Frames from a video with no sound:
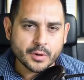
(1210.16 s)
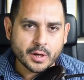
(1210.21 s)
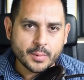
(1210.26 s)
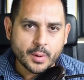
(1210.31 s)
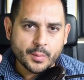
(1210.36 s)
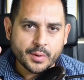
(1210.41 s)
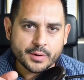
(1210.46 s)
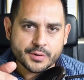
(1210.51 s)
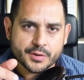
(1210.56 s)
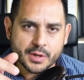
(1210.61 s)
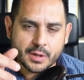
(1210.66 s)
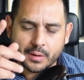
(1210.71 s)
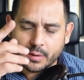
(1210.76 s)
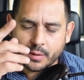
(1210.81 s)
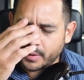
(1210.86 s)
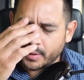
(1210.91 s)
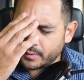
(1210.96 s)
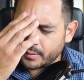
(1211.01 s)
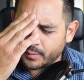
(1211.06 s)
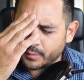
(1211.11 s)
trying to remember the show
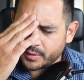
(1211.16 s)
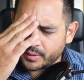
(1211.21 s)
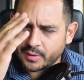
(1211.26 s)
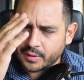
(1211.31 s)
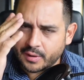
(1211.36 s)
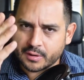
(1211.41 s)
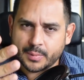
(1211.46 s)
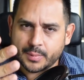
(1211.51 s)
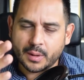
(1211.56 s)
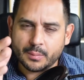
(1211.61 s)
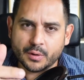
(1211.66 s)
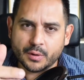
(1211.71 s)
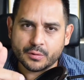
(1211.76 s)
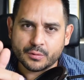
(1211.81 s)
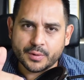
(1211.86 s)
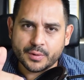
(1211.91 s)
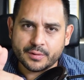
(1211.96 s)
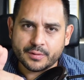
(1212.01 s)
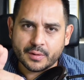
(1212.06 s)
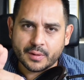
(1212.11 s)
that we talked about
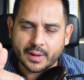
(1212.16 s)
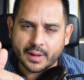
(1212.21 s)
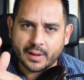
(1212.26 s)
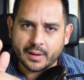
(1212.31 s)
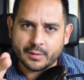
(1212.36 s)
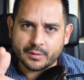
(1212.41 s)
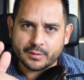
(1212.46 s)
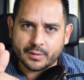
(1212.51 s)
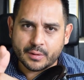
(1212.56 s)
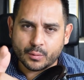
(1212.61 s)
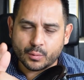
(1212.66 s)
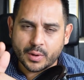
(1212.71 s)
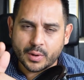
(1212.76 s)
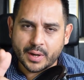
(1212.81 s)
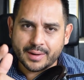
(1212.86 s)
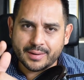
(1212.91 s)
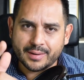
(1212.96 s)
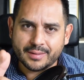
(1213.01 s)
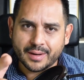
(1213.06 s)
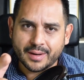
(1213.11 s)
most recently. I think it was the
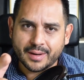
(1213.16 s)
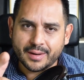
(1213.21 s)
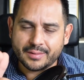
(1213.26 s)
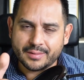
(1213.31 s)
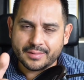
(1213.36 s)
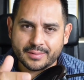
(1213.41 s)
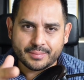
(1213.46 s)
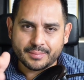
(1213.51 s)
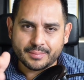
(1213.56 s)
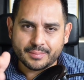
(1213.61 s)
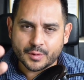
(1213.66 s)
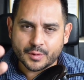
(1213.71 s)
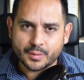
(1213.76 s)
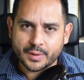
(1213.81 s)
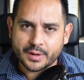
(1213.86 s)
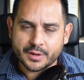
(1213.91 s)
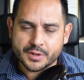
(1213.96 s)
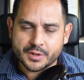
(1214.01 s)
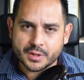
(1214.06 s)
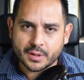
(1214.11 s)
Ryan Dice
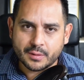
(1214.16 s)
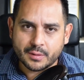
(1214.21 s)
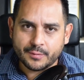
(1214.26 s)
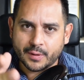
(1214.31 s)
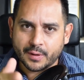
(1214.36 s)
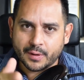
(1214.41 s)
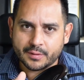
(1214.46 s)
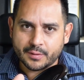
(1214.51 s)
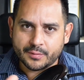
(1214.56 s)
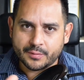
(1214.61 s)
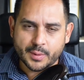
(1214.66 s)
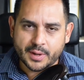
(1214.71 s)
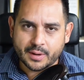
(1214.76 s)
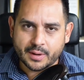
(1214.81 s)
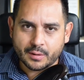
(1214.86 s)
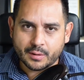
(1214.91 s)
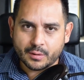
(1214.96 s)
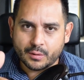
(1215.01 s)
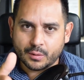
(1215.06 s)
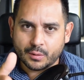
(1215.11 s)
Great Show, folks. If
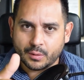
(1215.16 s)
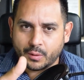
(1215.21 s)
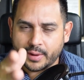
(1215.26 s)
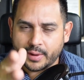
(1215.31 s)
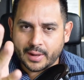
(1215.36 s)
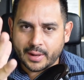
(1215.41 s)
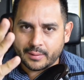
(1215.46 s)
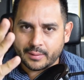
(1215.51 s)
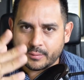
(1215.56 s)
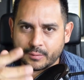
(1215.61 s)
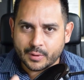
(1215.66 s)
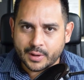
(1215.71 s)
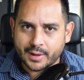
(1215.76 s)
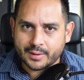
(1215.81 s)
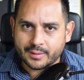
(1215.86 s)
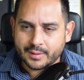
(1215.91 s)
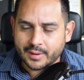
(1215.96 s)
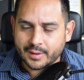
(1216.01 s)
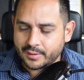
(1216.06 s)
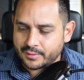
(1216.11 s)
somebody could Google that,
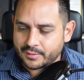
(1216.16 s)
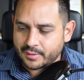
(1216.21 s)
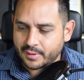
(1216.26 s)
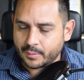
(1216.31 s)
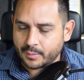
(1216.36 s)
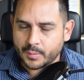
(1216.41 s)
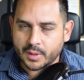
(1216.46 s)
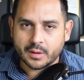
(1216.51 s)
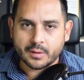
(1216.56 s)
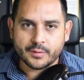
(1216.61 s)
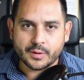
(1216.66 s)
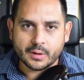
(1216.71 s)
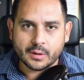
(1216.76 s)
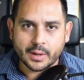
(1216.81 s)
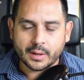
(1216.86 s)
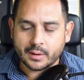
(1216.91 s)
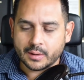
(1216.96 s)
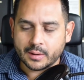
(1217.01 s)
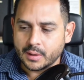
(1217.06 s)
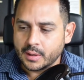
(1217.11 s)
Ryan Dice, I think many
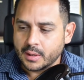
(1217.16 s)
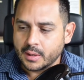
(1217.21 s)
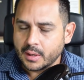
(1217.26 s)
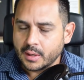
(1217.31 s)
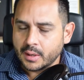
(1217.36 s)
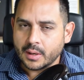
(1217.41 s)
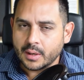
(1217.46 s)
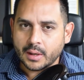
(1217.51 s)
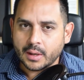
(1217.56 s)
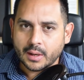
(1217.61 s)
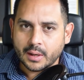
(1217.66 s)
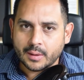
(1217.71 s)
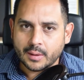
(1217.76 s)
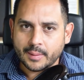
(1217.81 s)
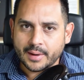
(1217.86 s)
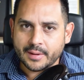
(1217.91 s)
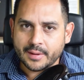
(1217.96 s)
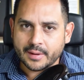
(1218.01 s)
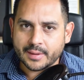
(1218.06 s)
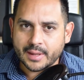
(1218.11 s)
Ryan.
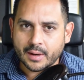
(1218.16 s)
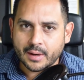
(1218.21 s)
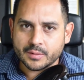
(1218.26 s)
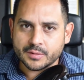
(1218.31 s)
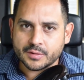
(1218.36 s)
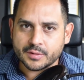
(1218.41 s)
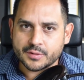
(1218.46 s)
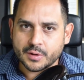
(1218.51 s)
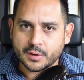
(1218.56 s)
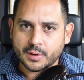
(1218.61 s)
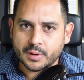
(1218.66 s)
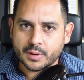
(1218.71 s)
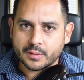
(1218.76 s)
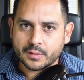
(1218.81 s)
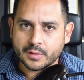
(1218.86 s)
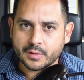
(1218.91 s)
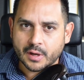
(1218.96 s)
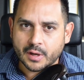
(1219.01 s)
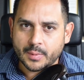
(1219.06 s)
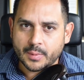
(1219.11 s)
I think that was the show that you're
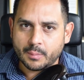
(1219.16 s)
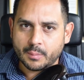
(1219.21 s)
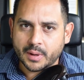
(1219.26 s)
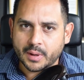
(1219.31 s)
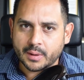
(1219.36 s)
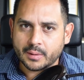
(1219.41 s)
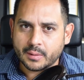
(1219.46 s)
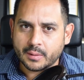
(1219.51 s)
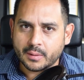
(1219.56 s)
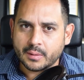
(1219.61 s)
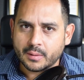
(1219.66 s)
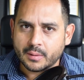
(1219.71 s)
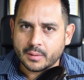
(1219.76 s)
talking about.